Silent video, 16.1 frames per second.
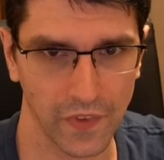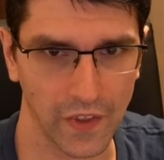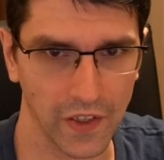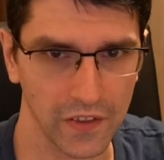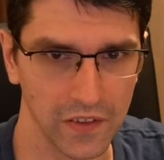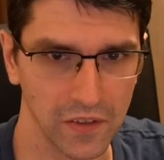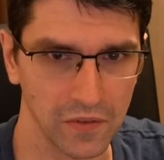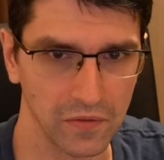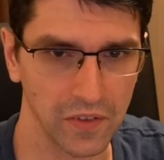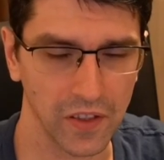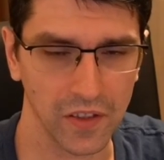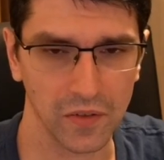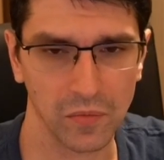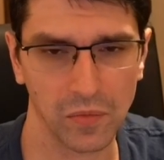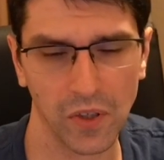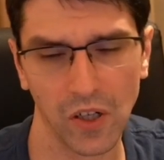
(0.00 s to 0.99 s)
knight
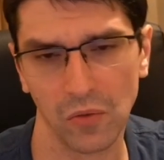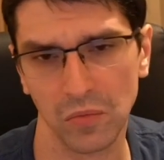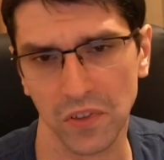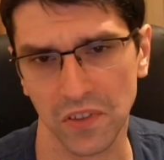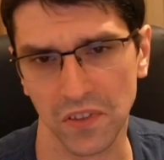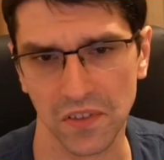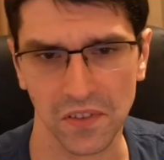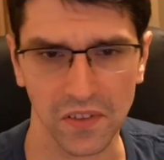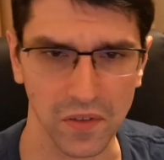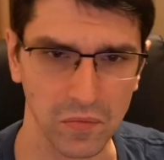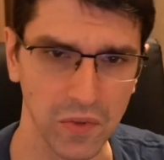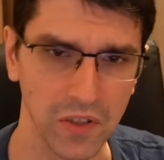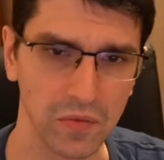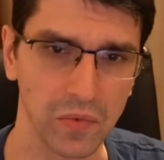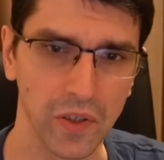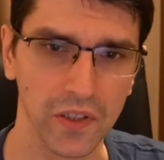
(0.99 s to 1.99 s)
f8. Probably this is a
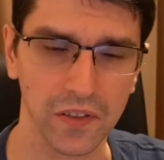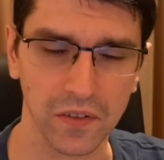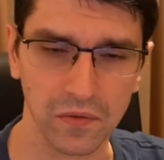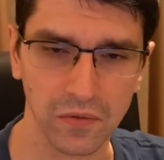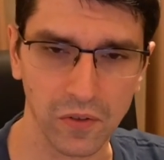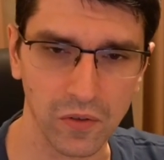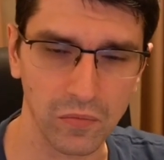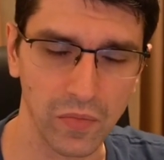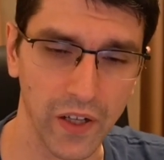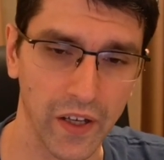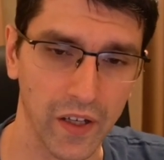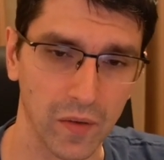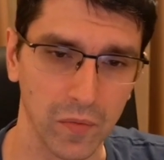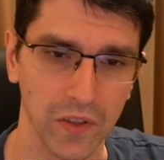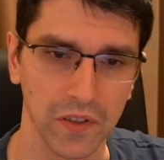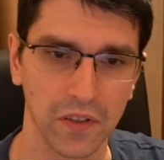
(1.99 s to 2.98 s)
bit better for
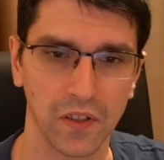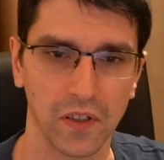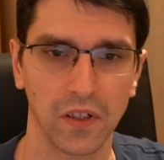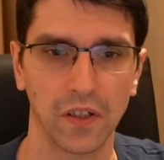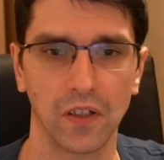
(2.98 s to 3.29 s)
black, but